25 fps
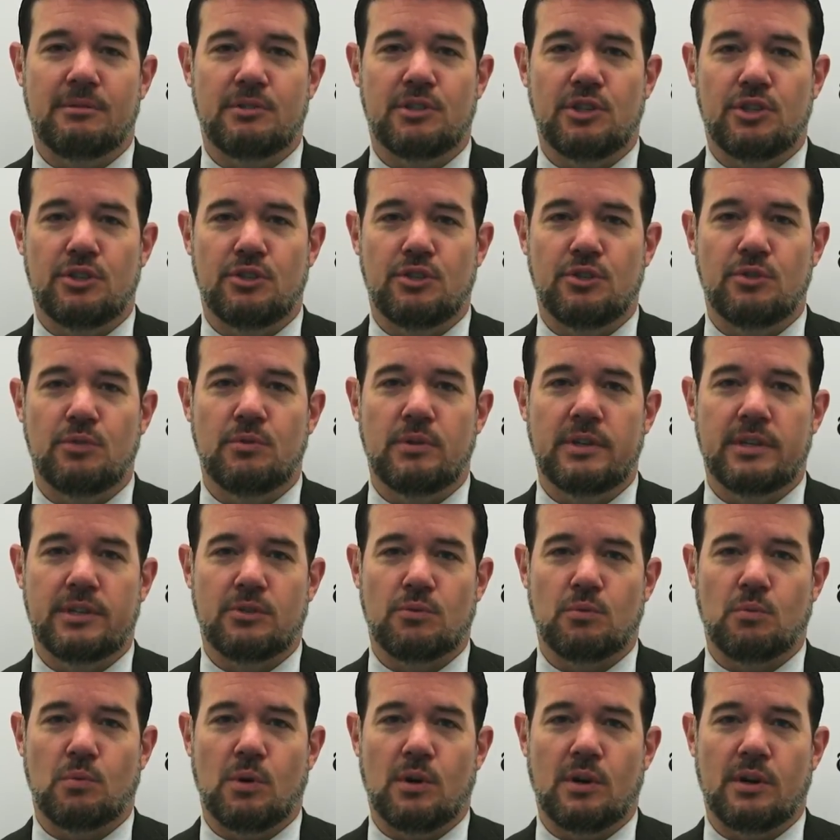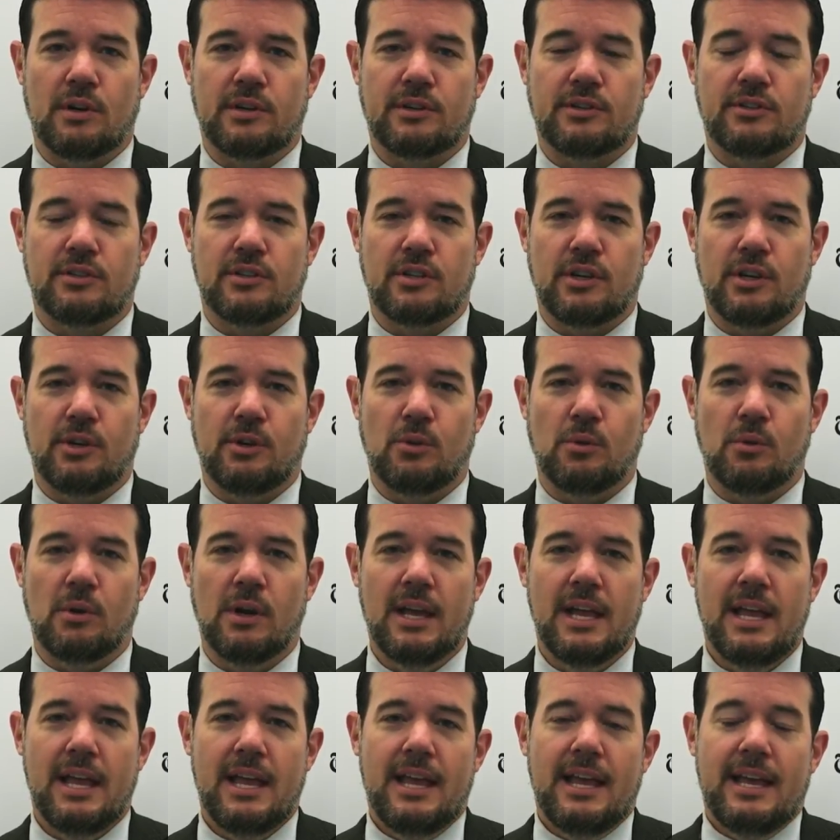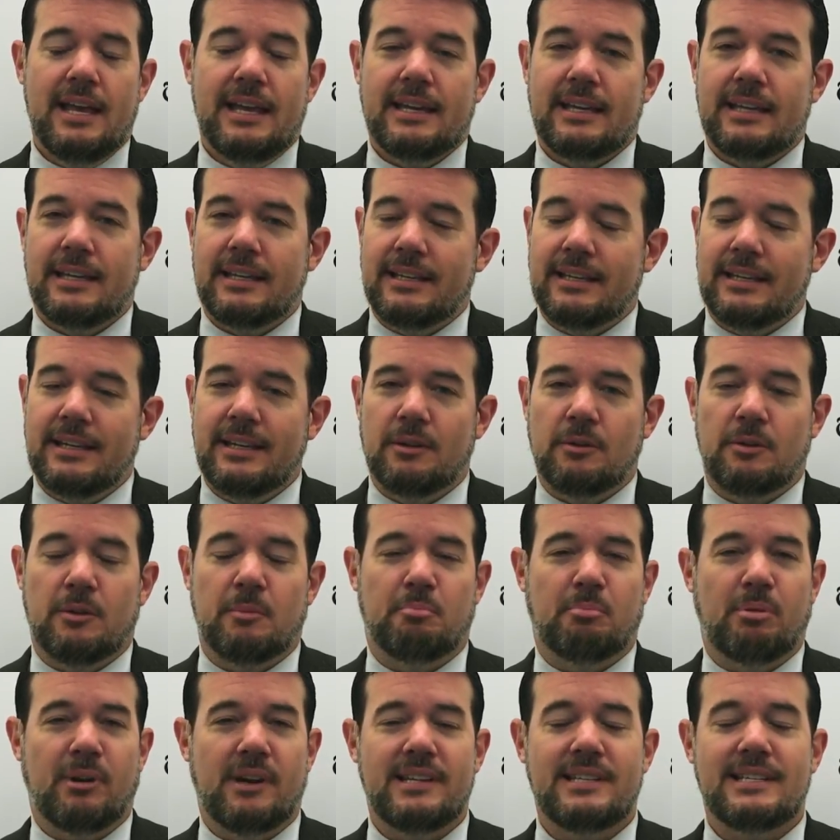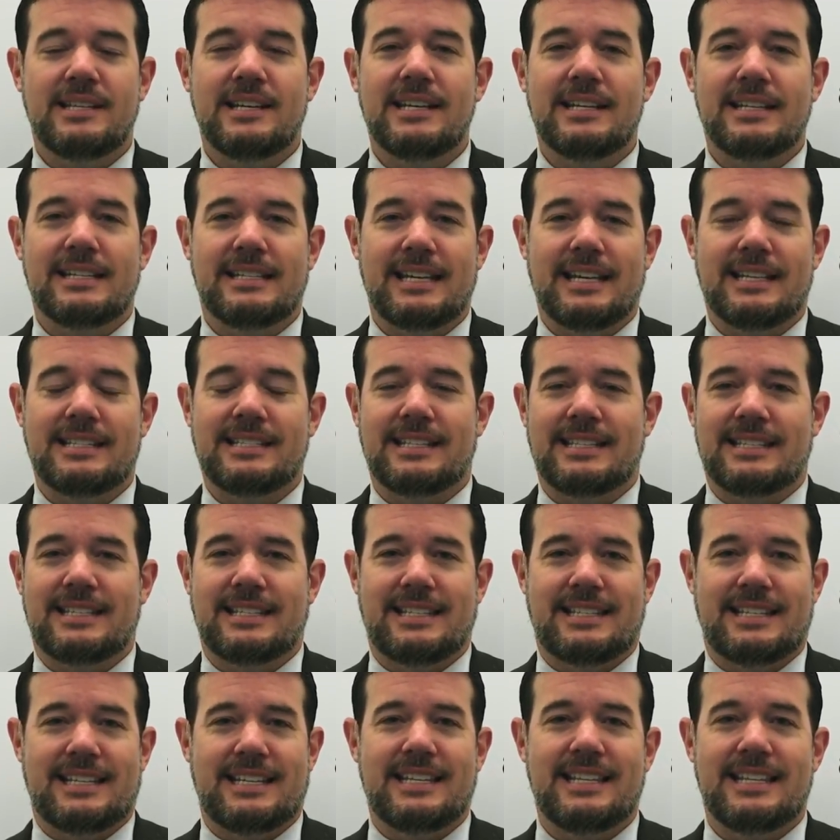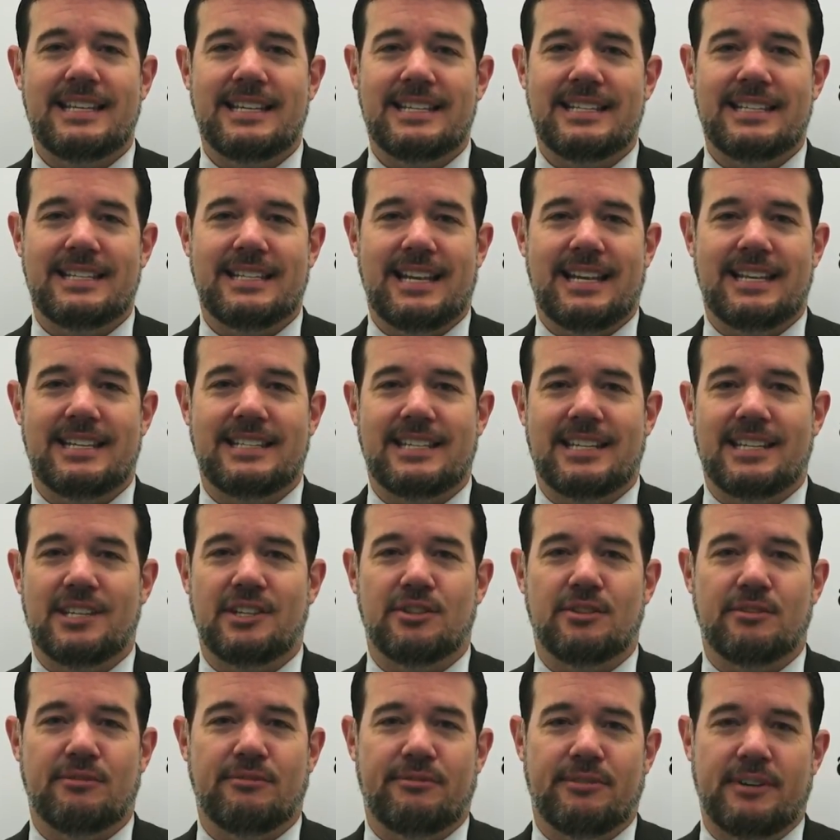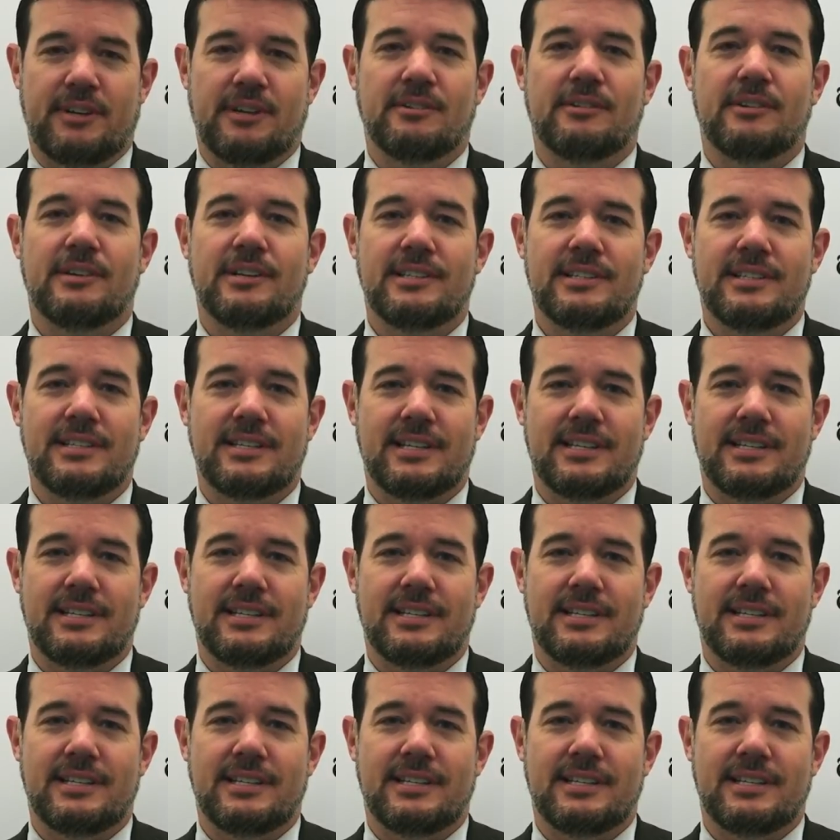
to do his work. So you know, the president doesn't see this as interference.